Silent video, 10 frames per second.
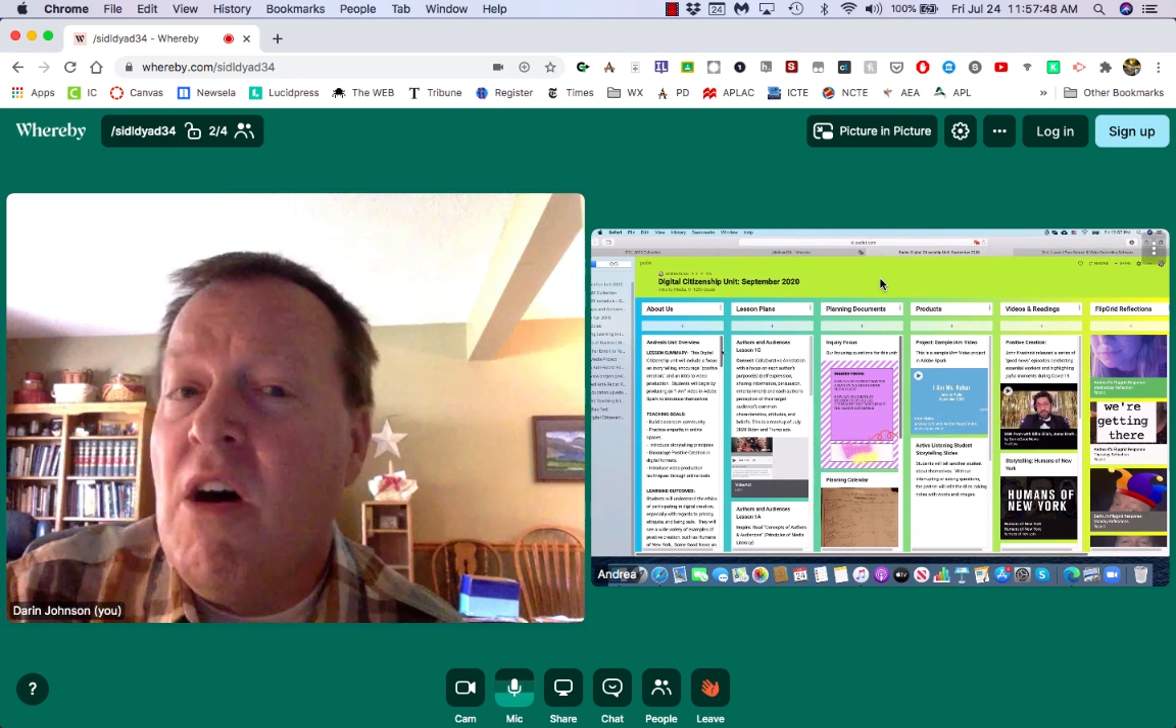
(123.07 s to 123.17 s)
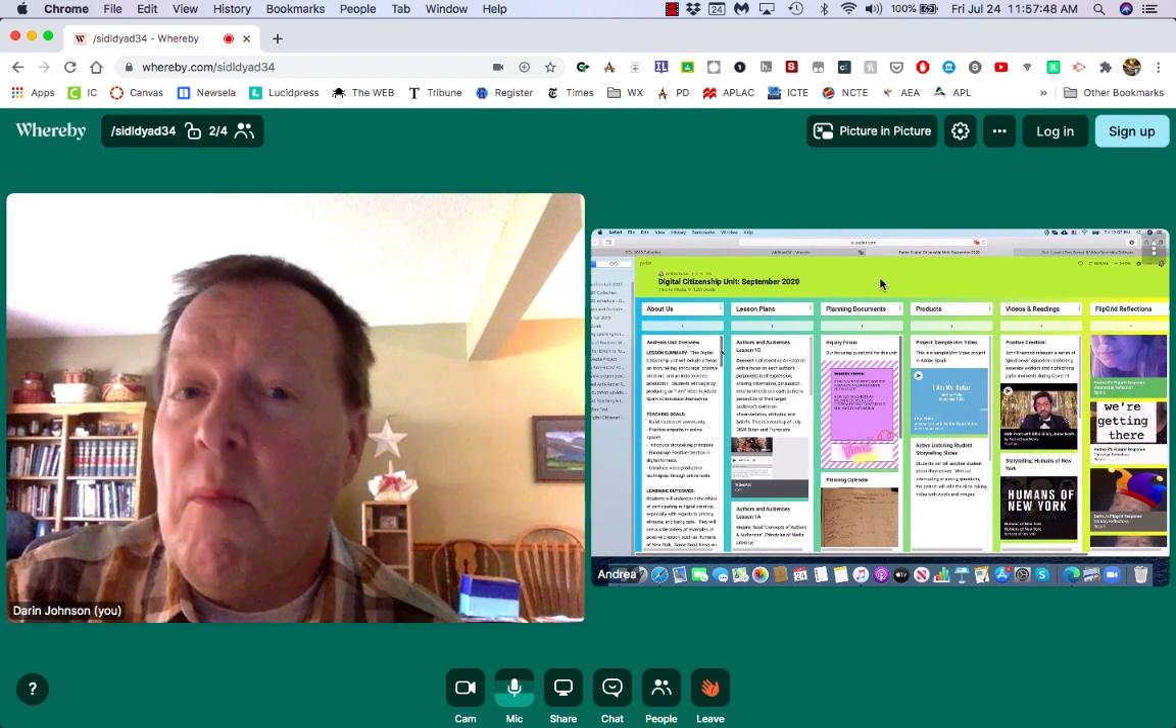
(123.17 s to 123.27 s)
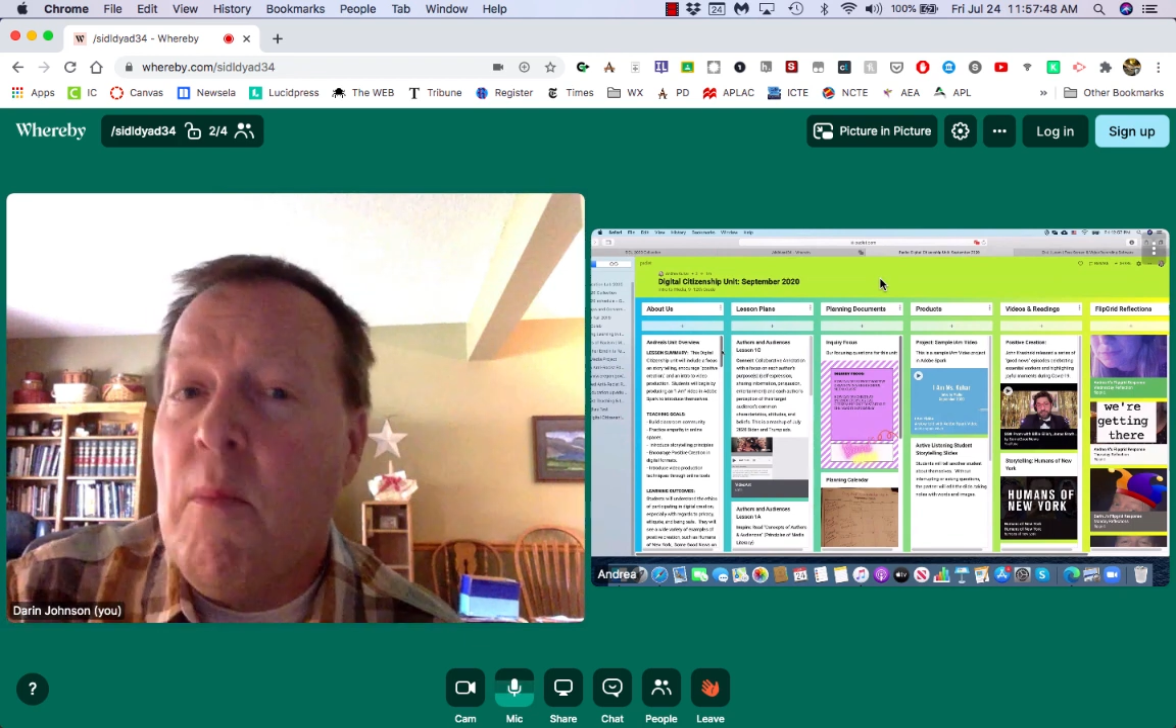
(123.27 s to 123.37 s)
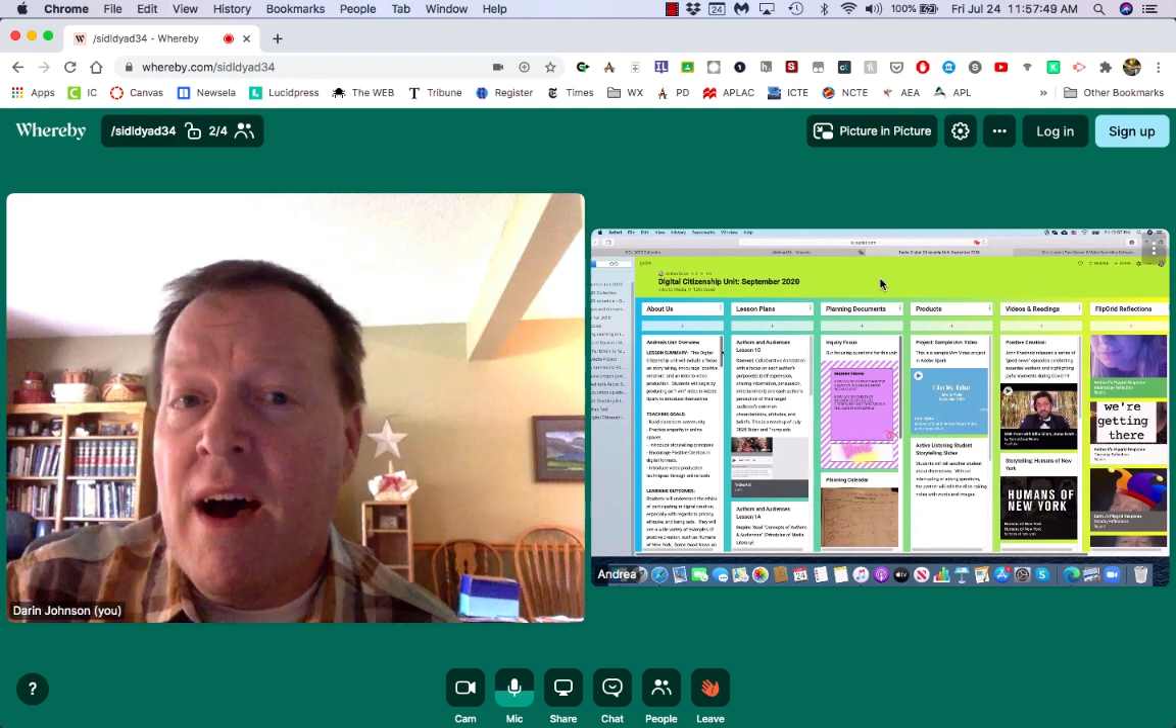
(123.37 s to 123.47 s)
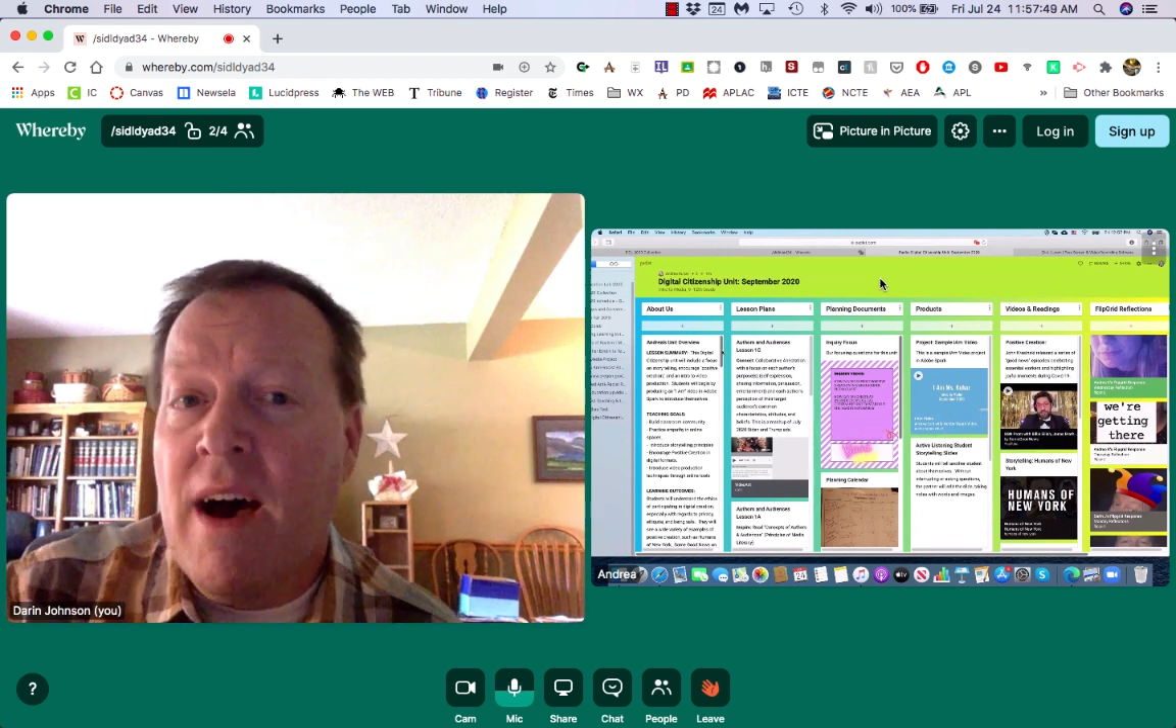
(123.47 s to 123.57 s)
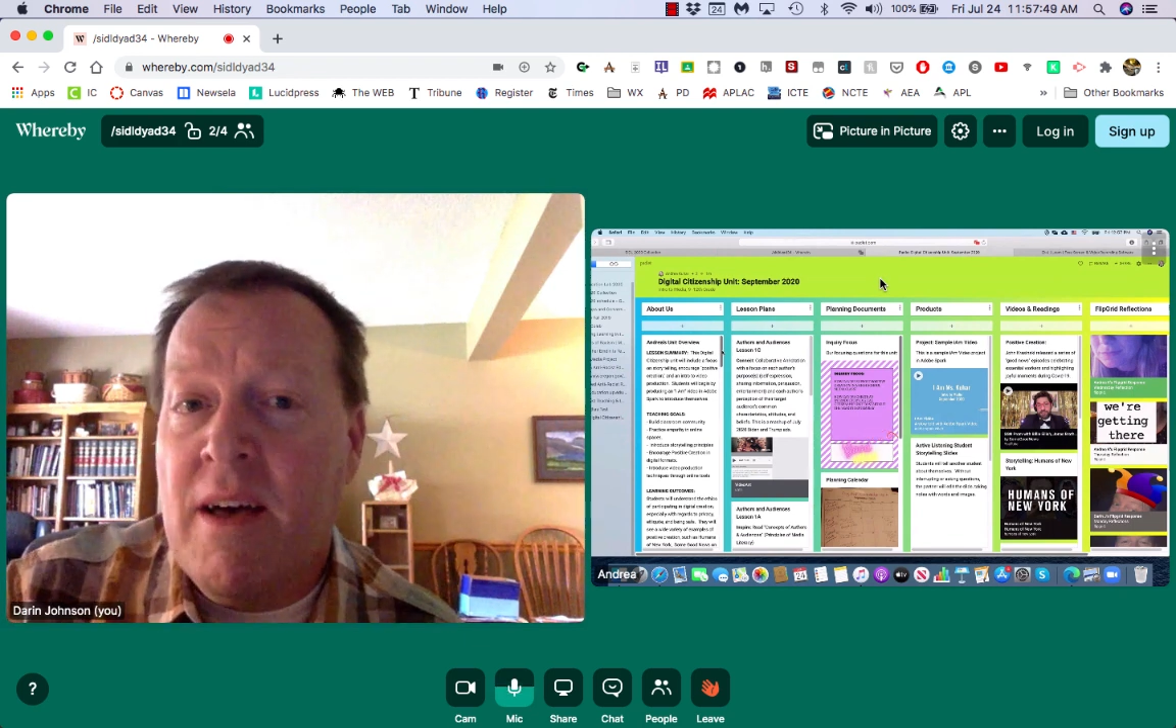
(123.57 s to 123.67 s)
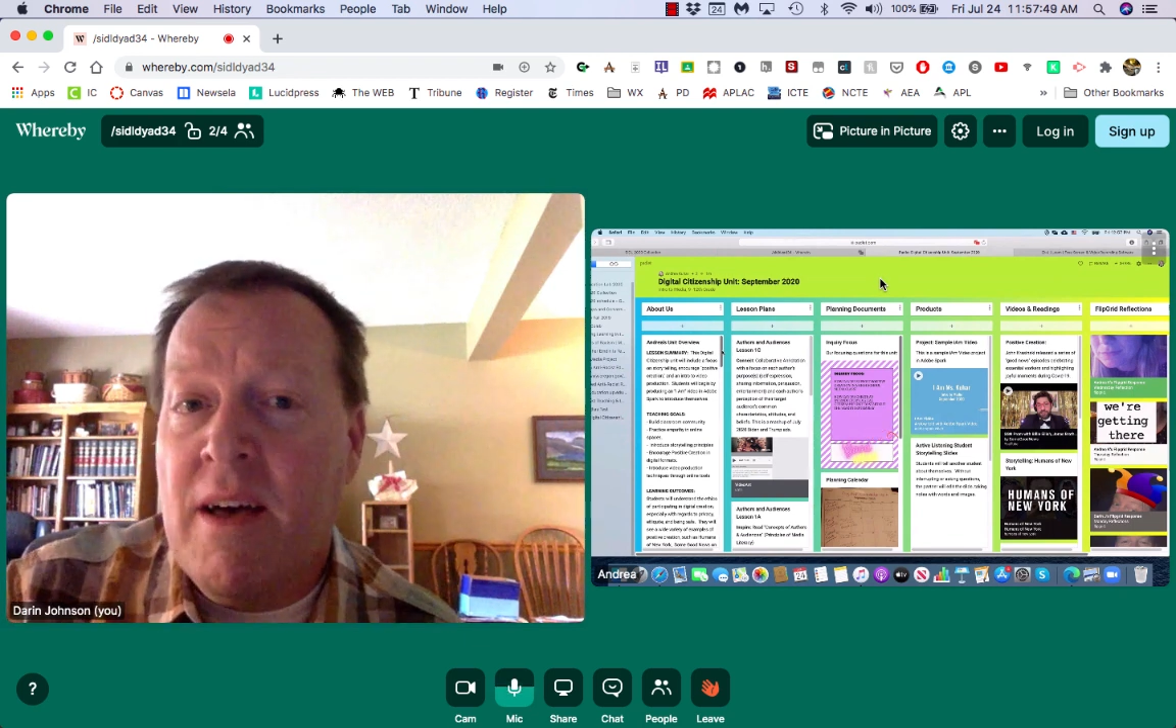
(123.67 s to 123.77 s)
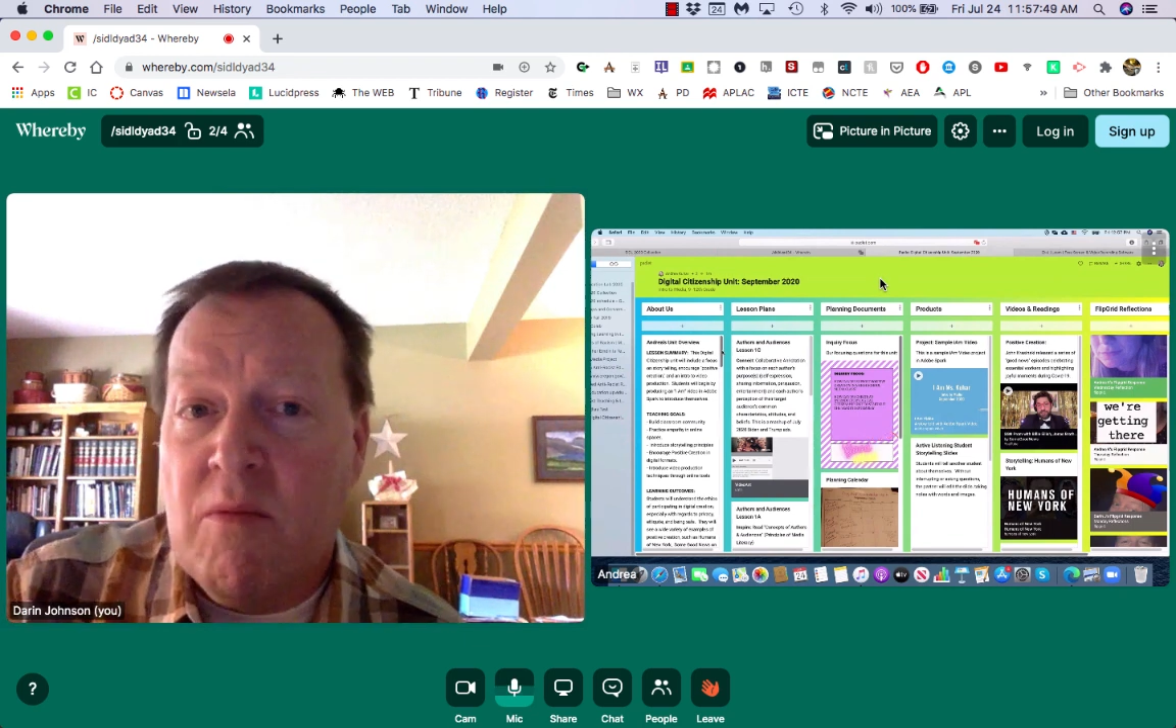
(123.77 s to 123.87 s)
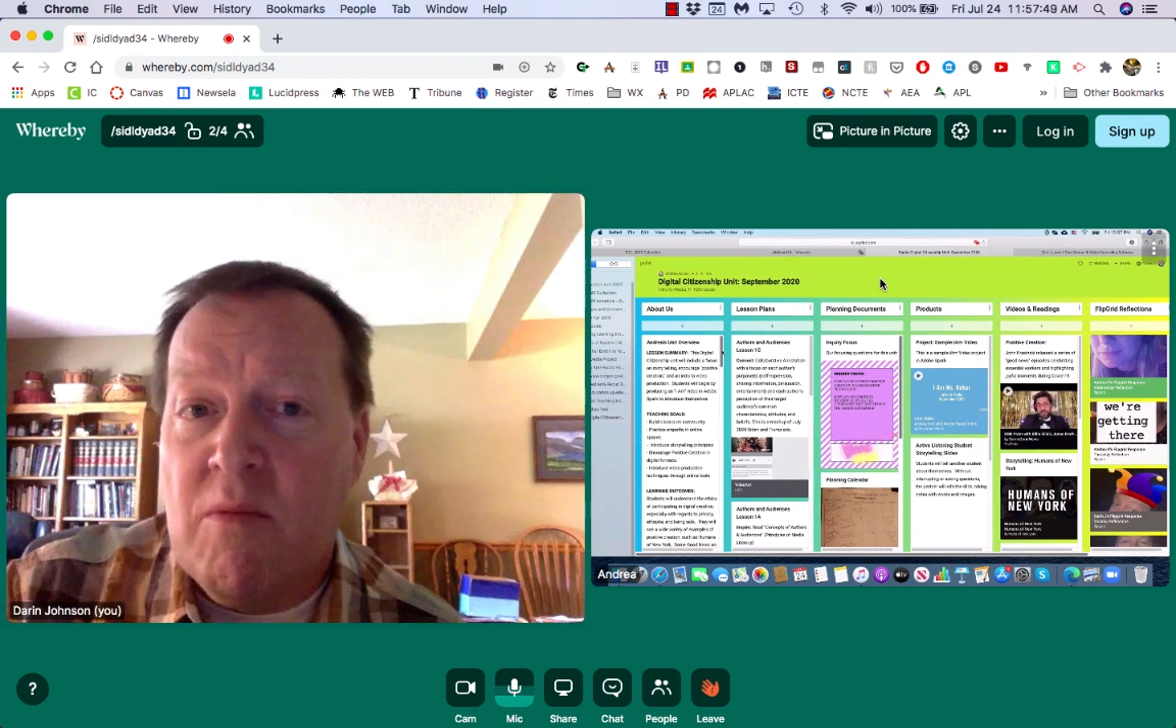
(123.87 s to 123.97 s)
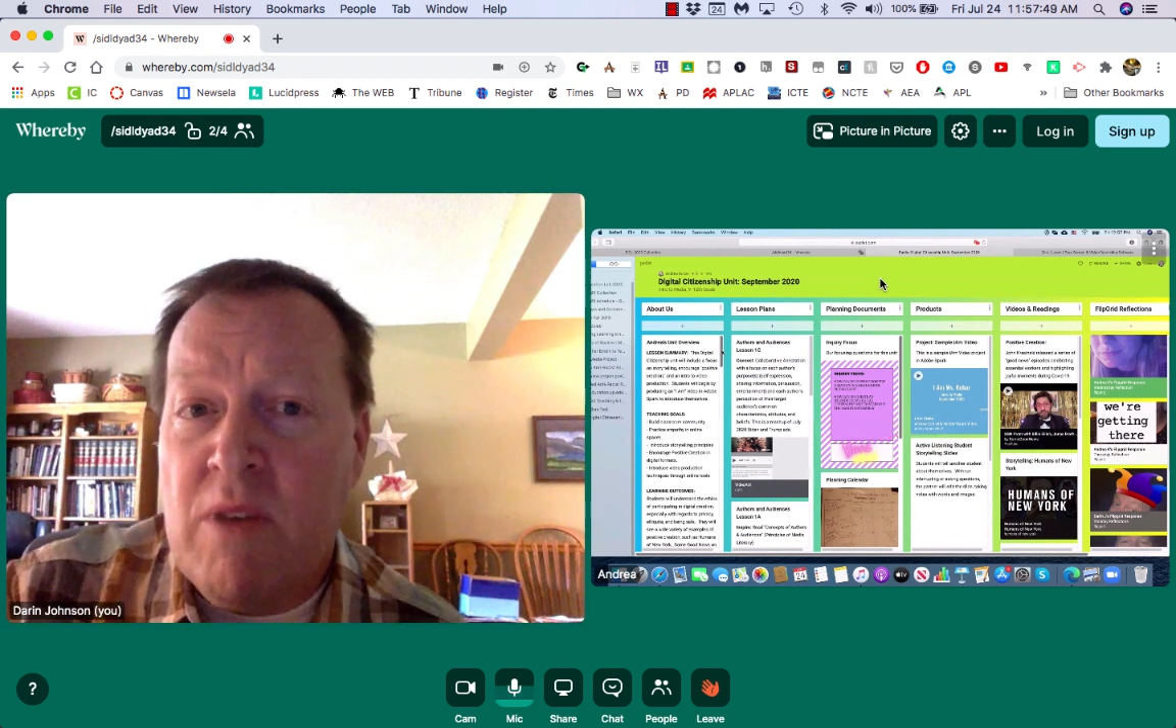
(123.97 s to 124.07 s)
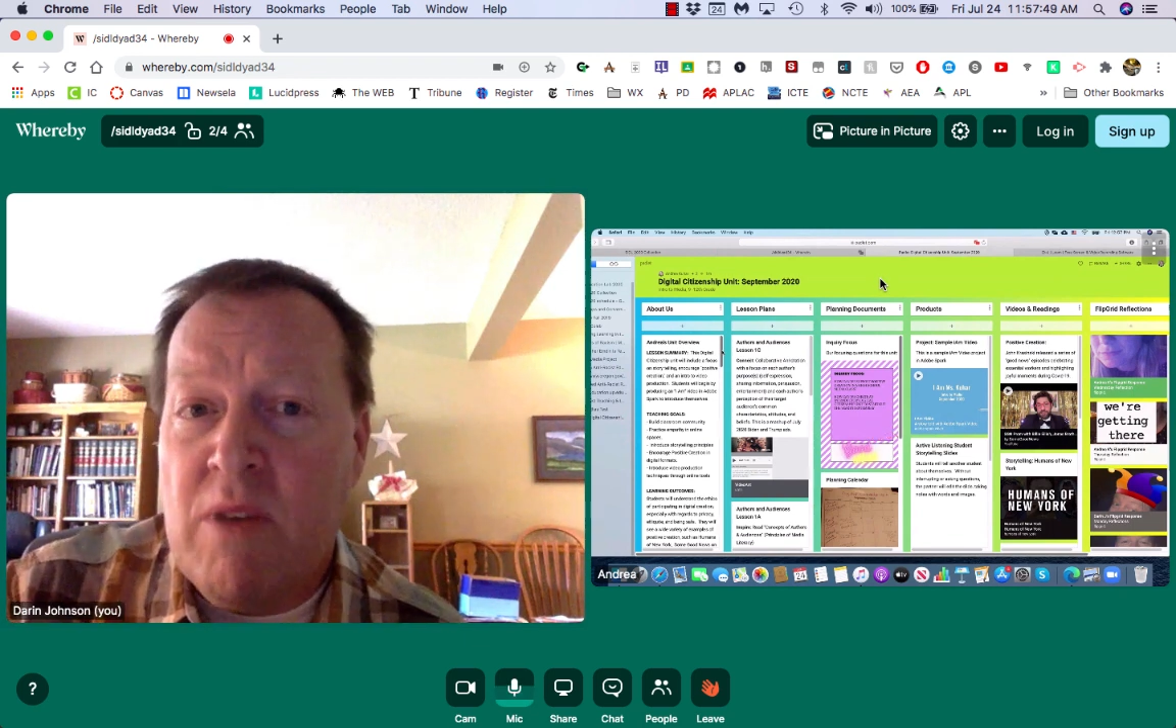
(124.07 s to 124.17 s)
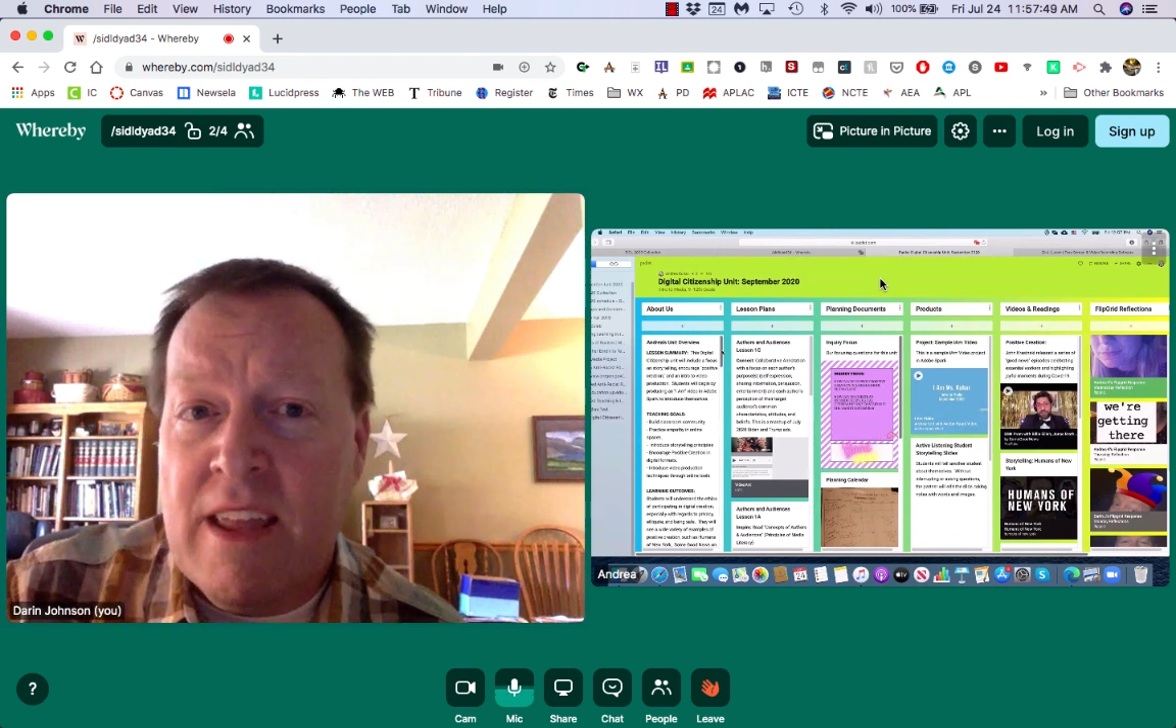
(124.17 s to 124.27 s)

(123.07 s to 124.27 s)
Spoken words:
but we